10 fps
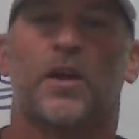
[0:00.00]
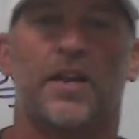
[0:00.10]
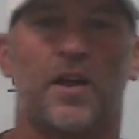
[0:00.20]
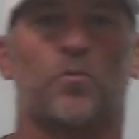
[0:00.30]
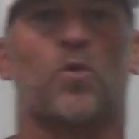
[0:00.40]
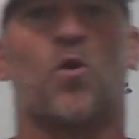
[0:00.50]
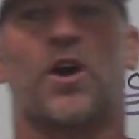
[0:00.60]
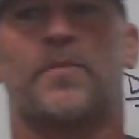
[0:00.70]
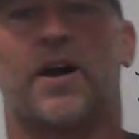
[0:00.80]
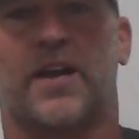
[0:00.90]
And then we're
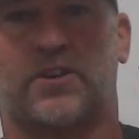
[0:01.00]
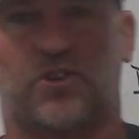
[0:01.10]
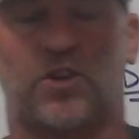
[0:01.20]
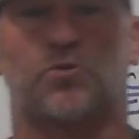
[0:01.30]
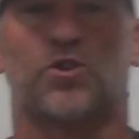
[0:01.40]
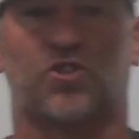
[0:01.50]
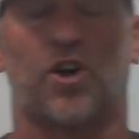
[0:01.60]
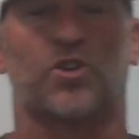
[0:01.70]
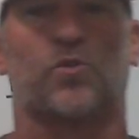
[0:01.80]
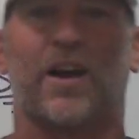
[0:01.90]
worried about executing the
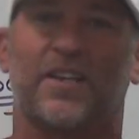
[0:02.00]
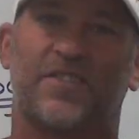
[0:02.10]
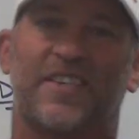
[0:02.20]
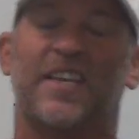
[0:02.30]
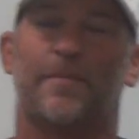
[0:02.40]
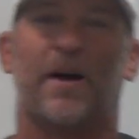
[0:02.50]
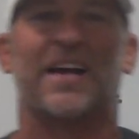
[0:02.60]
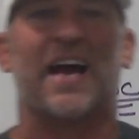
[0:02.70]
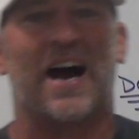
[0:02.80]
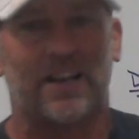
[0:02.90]
stunt so I can see that
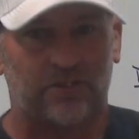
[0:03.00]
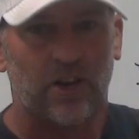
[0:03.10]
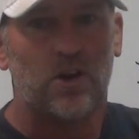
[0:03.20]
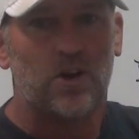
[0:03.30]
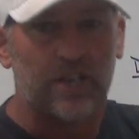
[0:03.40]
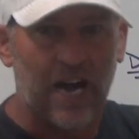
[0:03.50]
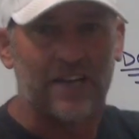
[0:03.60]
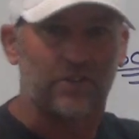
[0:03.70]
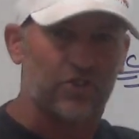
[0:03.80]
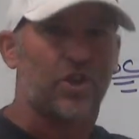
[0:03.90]
my guys
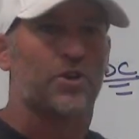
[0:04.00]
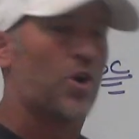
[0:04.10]
got the stunt